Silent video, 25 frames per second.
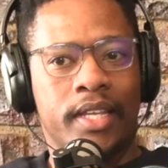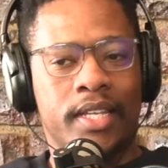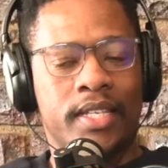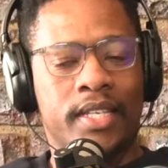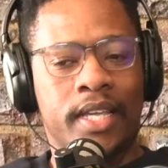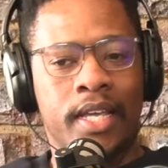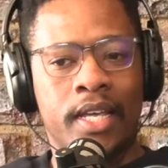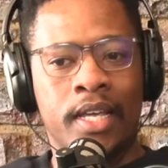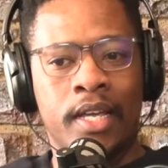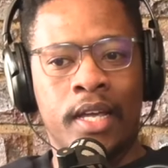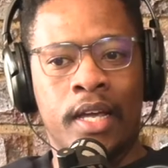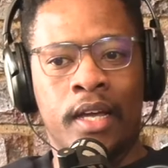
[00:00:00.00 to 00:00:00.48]
They
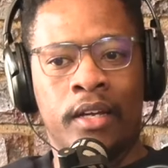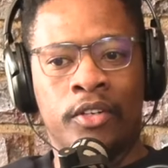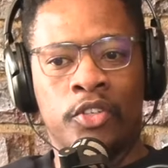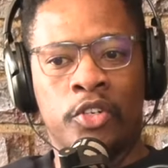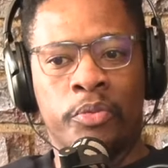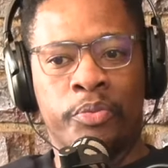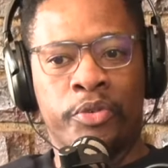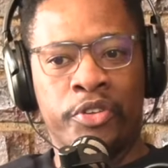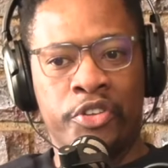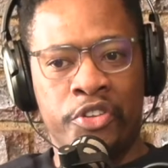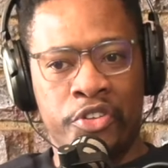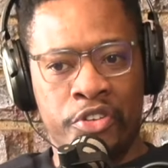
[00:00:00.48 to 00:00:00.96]
say
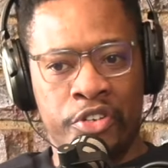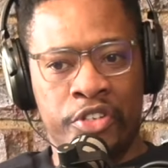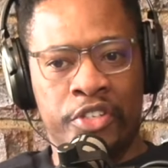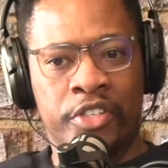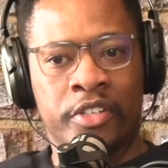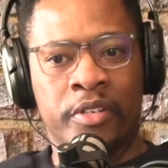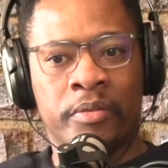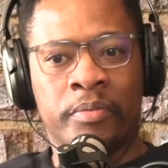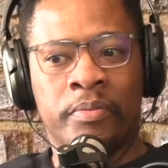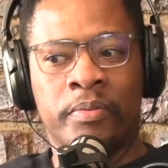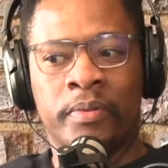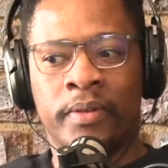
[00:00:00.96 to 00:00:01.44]

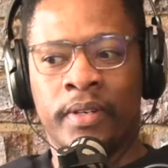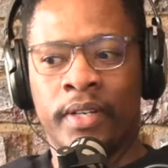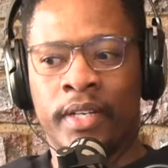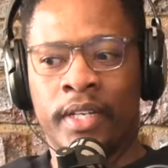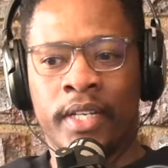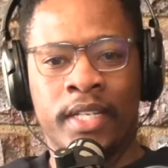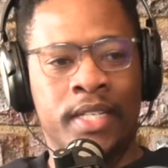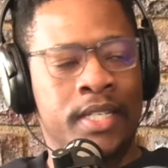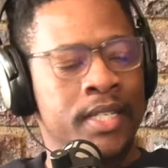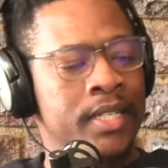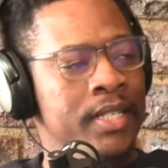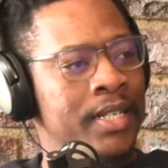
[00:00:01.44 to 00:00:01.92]
entrepreneurship
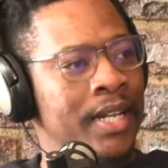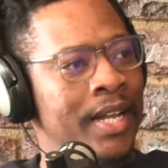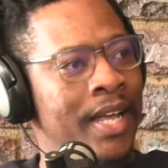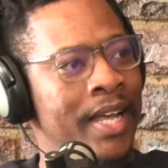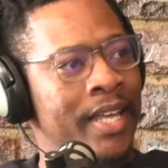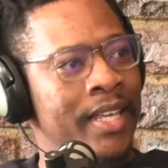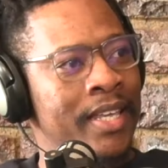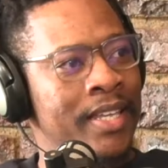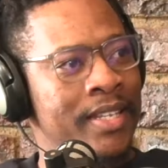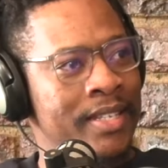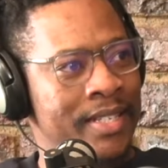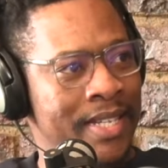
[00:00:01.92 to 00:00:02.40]
is
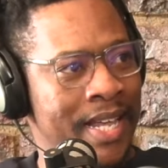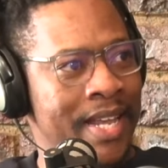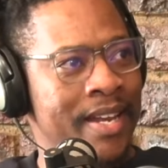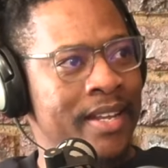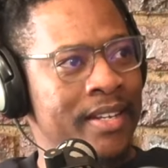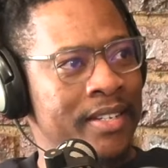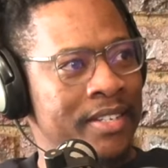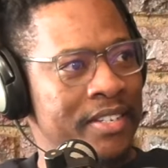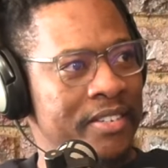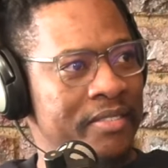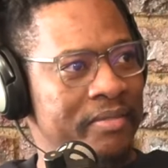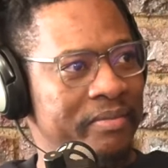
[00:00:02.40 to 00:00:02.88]
like
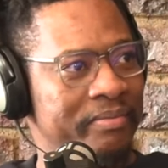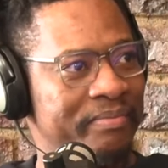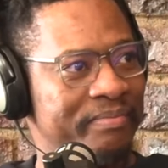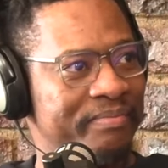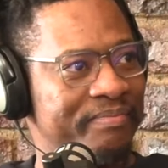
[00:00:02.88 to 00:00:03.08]
insanity